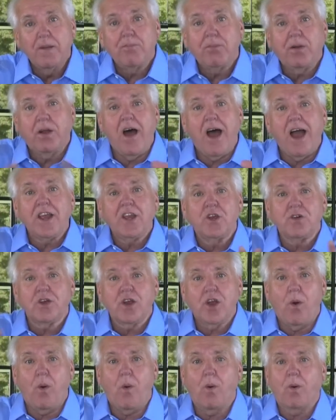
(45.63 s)
plot your
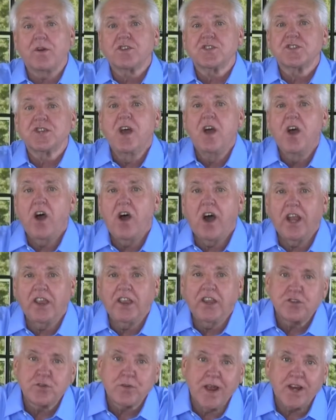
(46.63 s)
course on
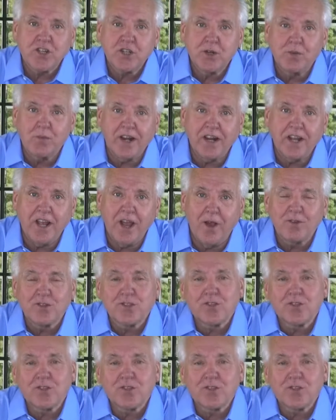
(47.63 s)
the direction you want to go.